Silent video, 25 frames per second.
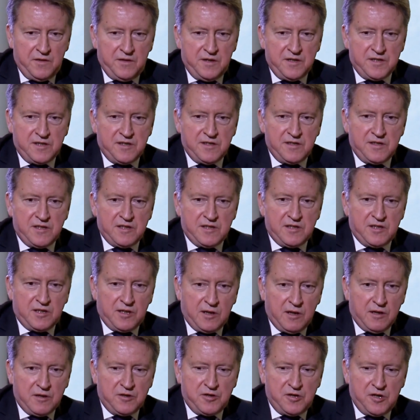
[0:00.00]
this is a
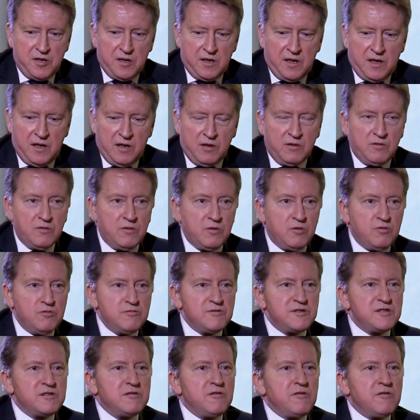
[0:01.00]
structure whose